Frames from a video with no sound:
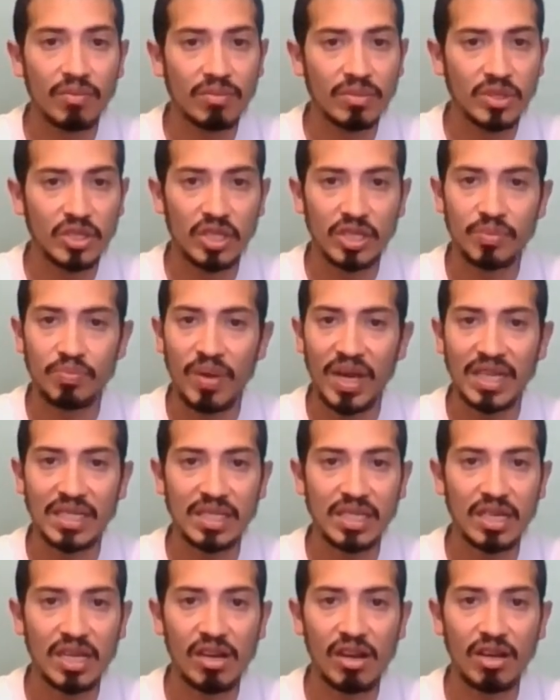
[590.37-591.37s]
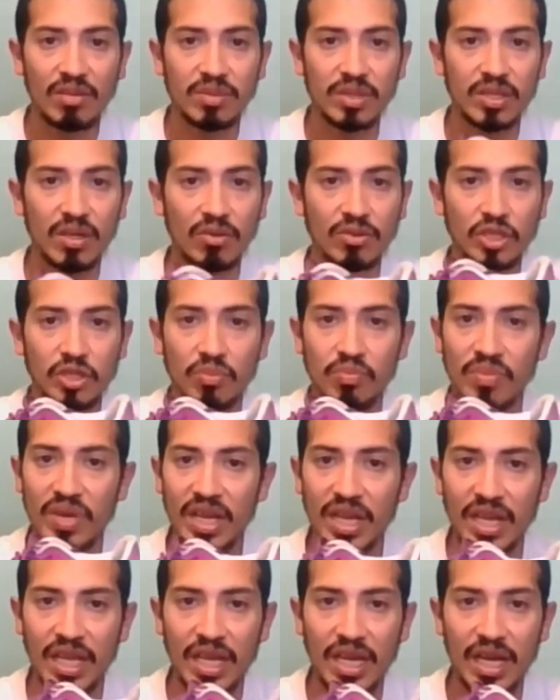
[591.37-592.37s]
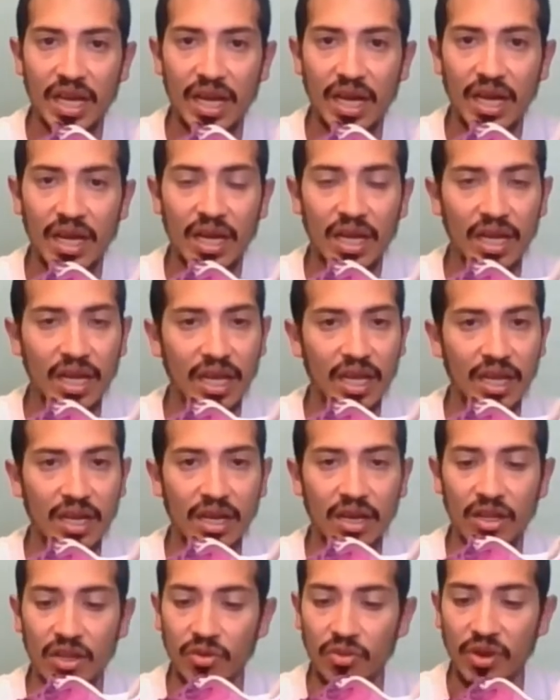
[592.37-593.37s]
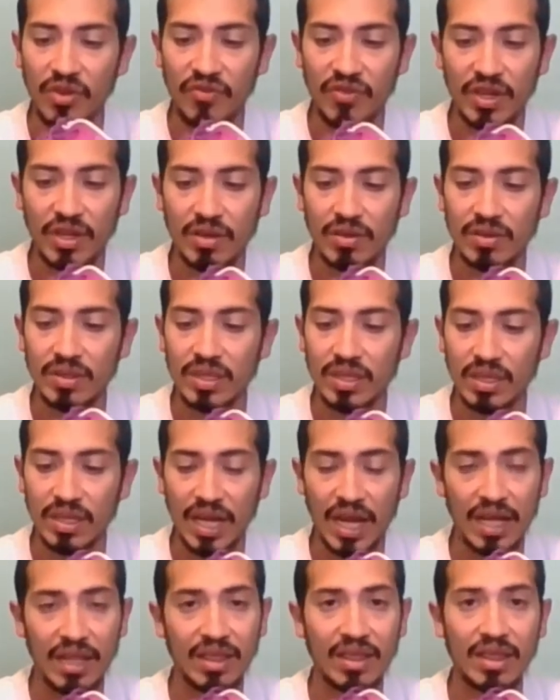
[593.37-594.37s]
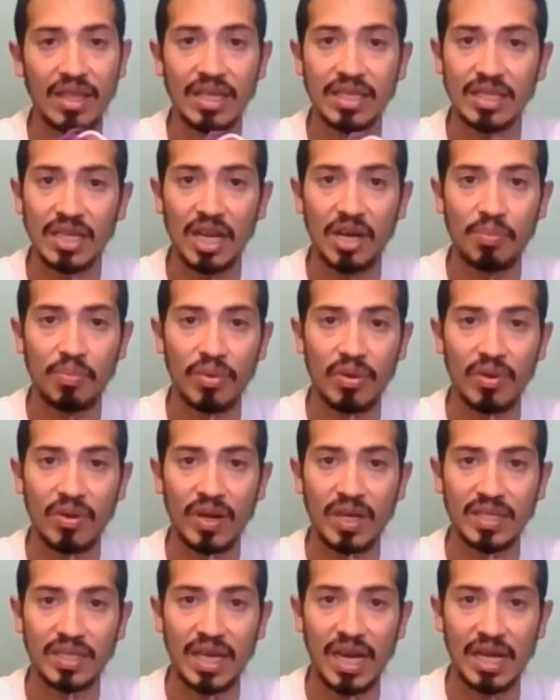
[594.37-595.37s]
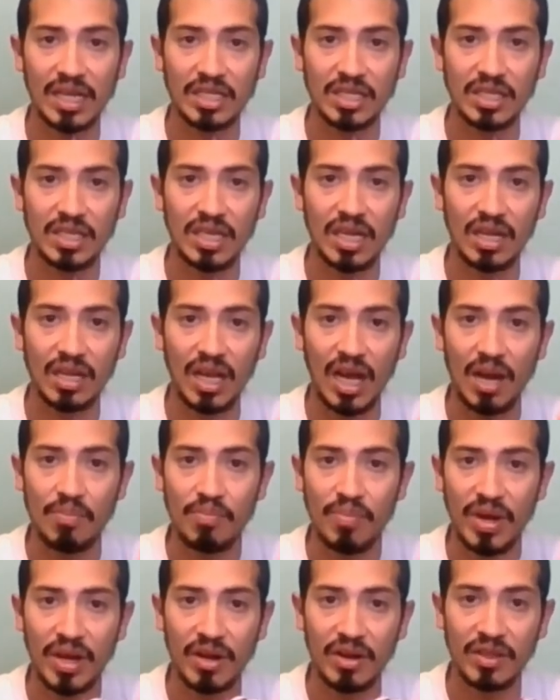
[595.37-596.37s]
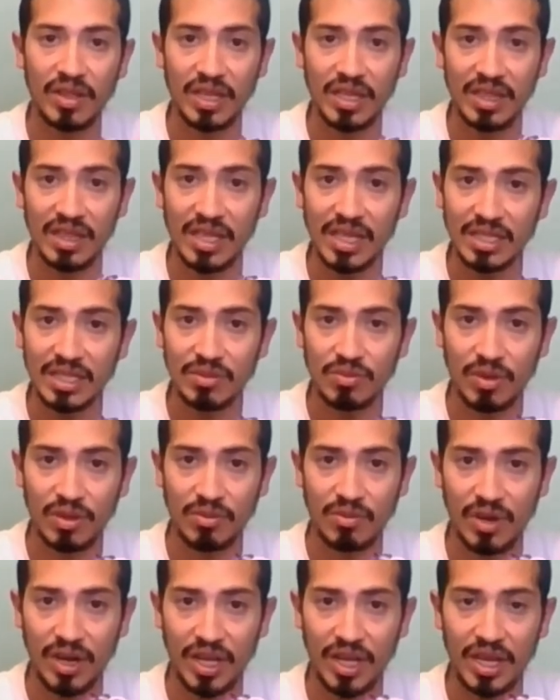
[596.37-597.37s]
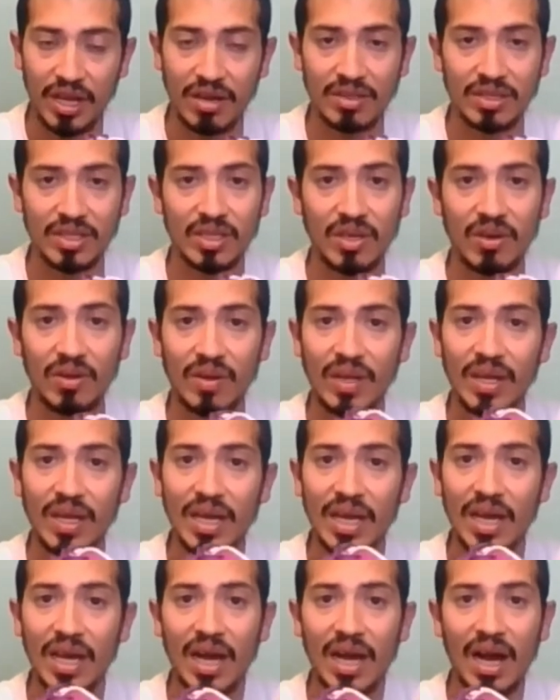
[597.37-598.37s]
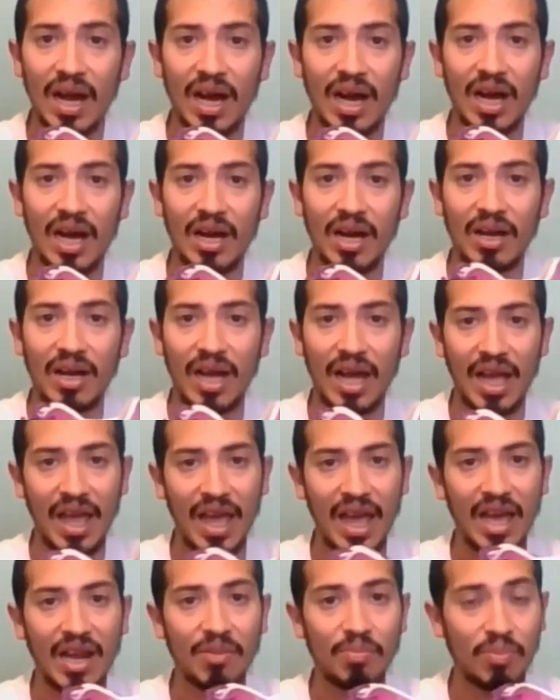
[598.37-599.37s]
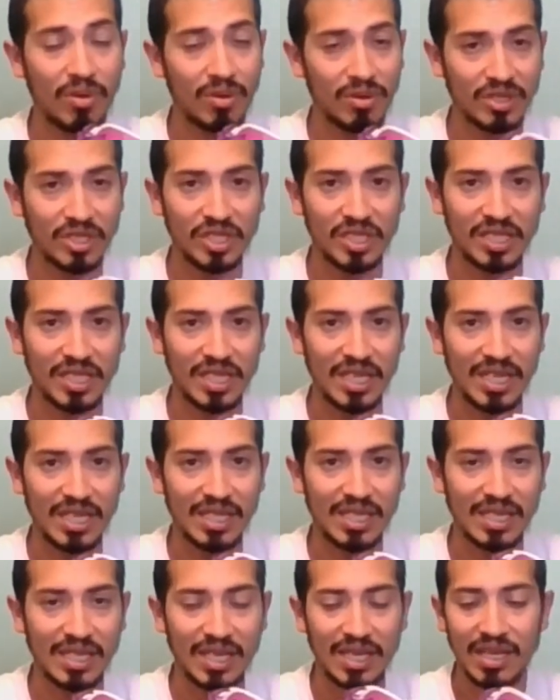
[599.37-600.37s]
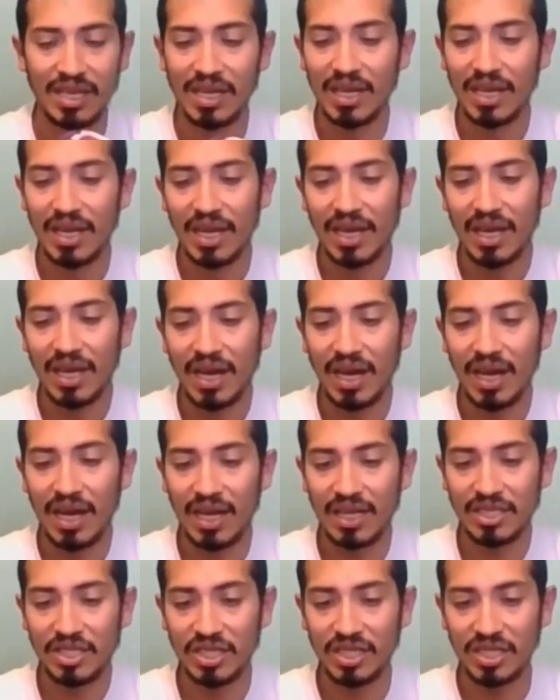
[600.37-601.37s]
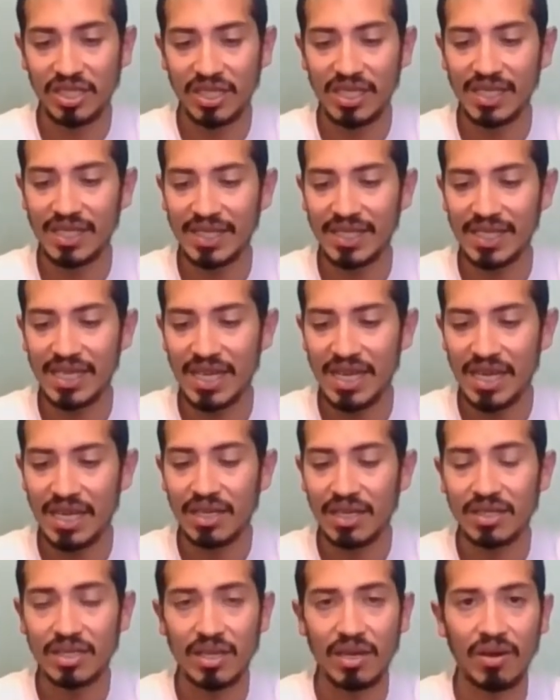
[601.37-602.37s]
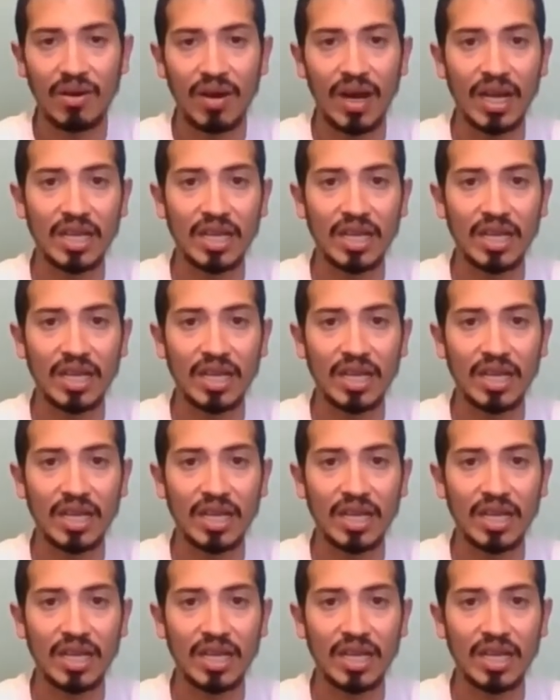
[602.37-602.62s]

just basing it off social media and other reviews, that this upper is actually a lot better than this one right here. So I had to purchase it just to see, so I